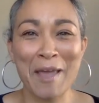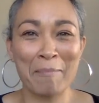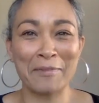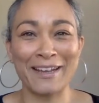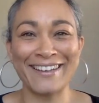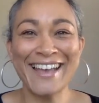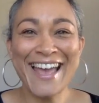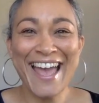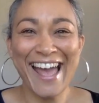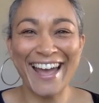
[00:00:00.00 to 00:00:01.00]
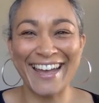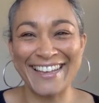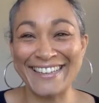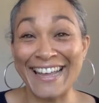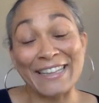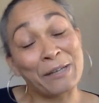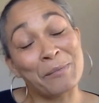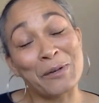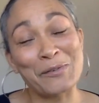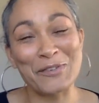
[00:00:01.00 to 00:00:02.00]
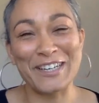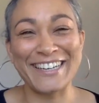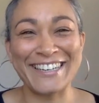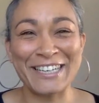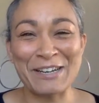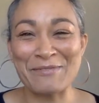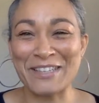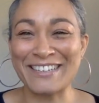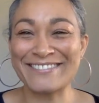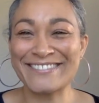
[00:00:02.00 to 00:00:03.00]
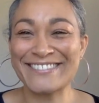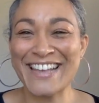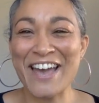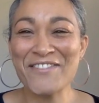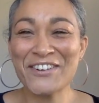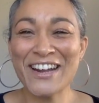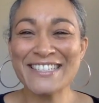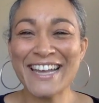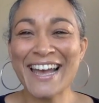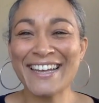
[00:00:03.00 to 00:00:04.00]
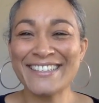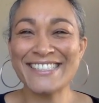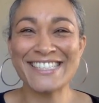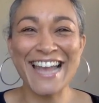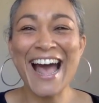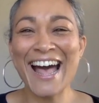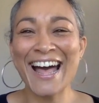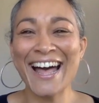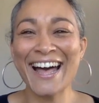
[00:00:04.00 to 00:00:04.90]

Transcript: happening, and let me know if you need any help with it. Have a great day. Ciao.